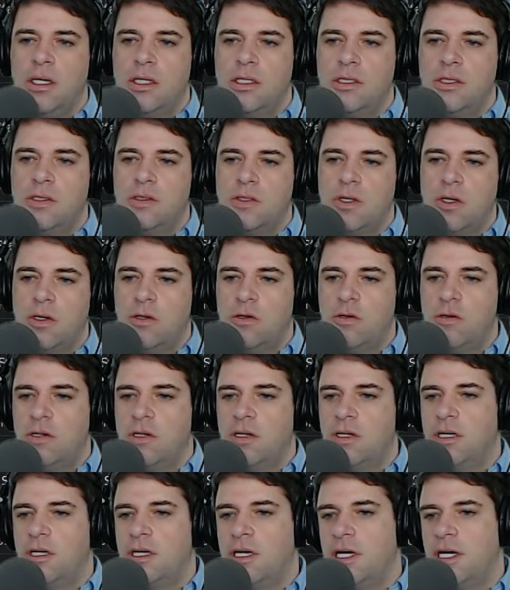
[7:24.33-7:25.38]
So
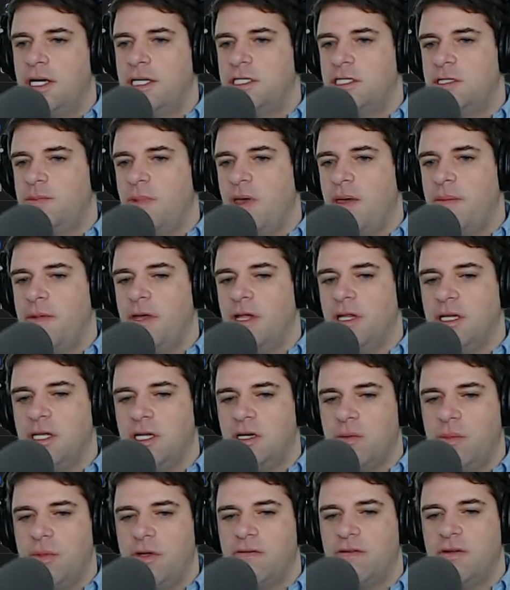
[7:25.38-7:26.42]
it's maybe a
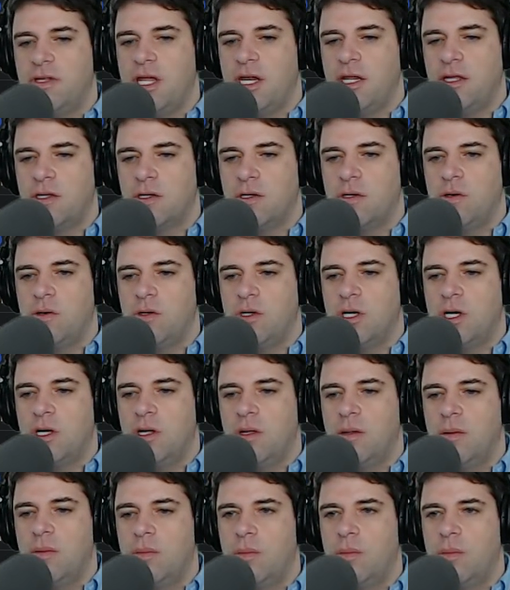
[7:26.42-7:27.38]
little bit related to CUDA,